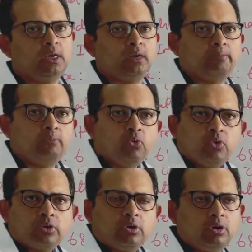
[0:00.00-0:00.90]

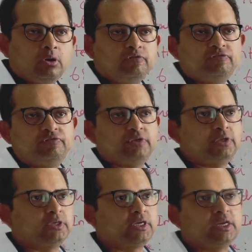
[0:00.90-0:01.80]
more
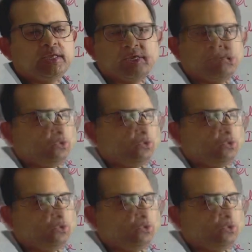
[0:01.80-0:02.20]
of clinical.